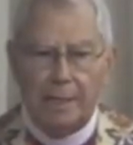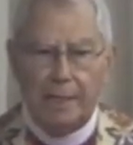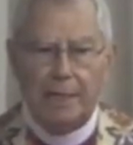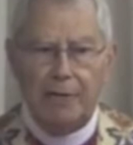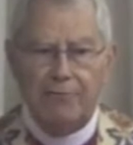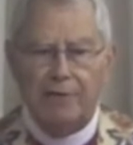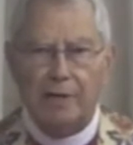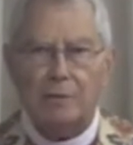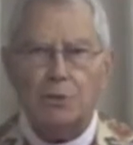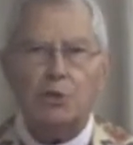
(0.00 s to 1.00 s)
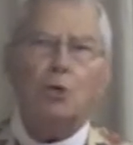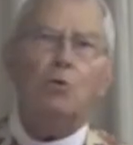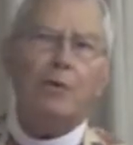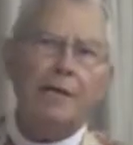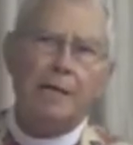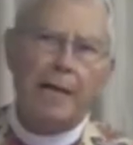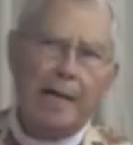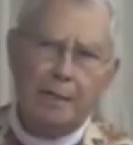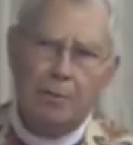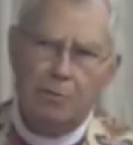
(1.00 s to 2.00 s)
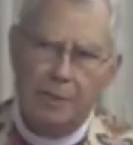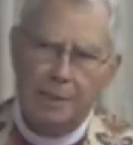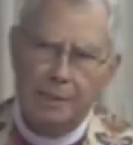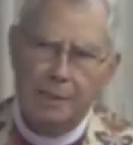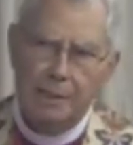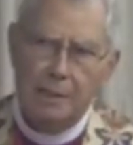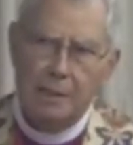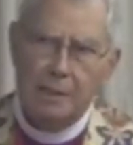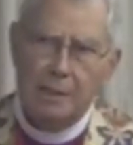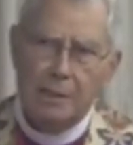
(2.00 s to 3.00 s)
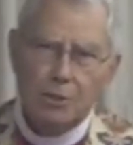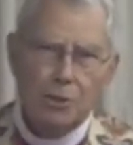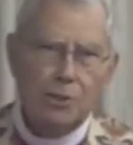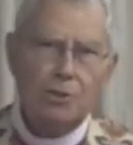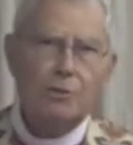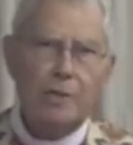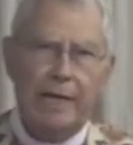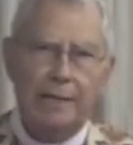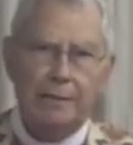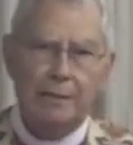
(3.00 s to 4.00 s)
and I felt so inadequate to do that.